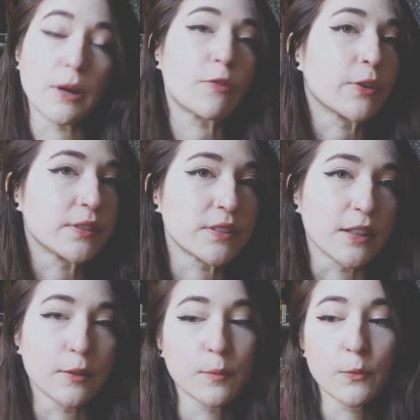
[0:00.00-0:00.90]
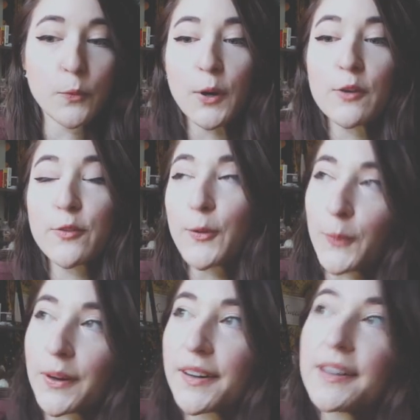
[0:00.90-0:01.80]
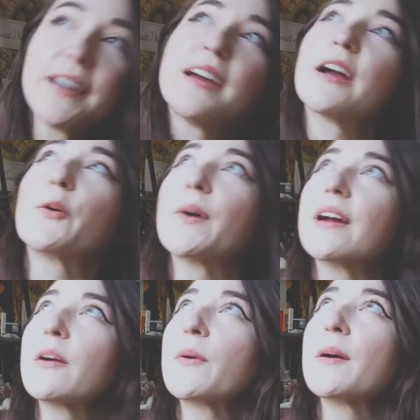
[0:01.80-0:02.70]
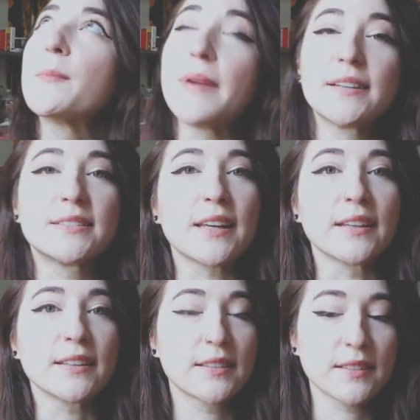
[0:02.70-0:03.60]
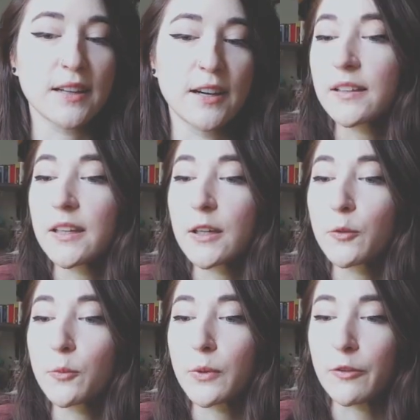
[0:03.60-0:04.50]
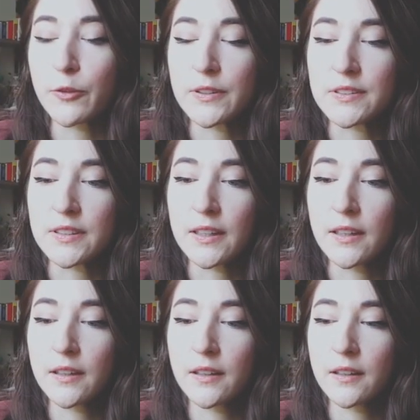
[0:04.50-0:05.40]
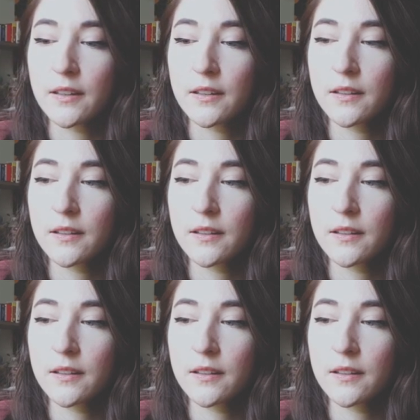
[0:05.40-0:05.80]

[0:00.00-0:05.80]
referencing word for word in a way where it made sense. Technically, referencing